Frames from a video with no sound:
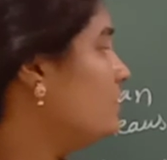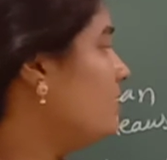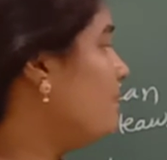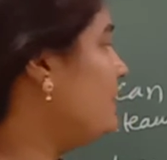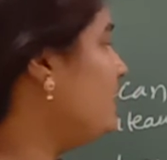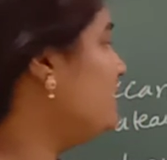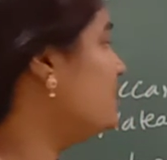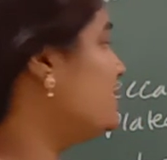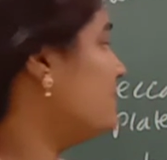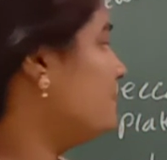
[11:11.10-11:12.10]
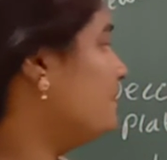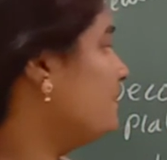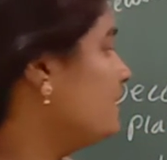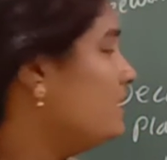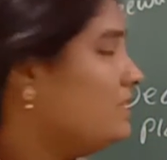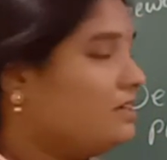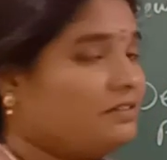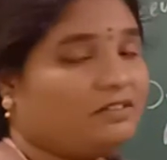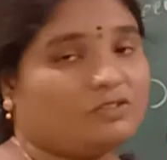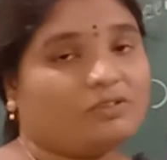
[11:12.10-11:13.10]
The plains.
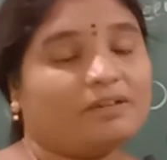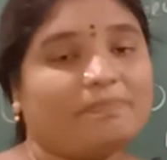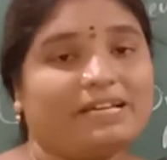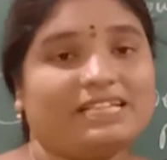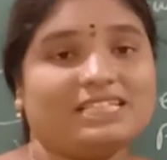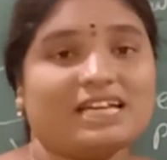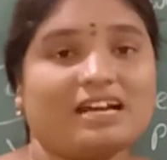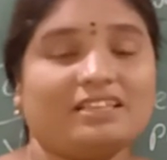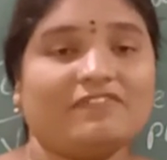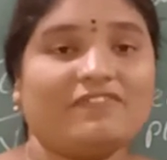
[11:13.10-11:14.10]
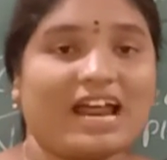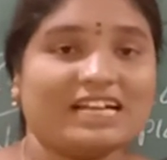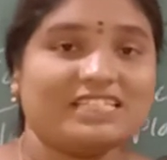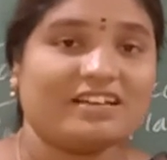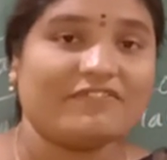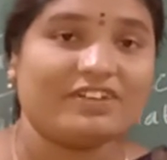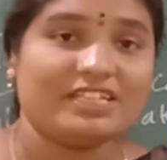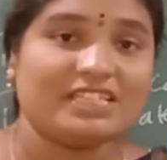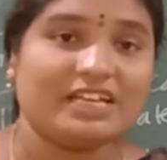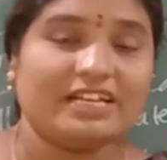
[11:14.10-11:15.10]
So the plains are the flat
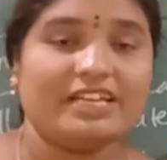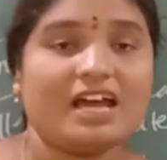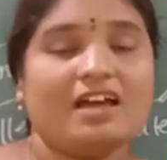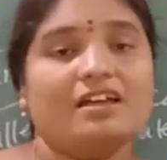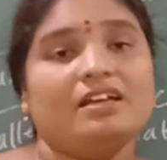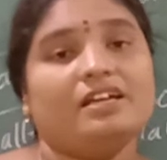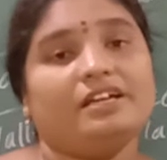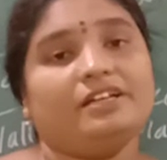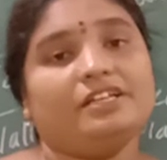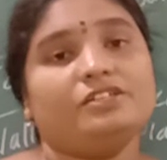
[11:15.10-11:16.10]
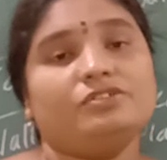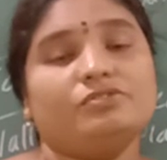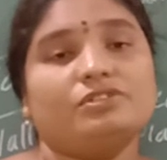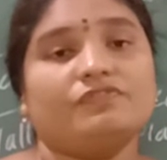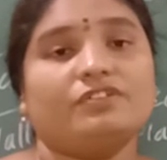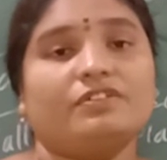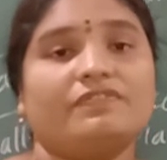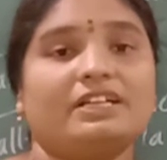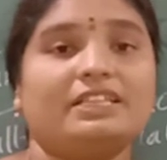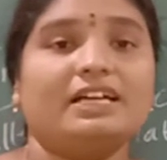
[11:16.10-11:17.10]
surface area. It is useful
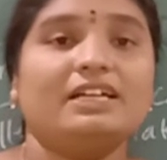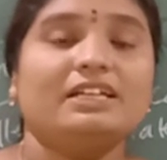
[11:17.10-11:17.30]
for the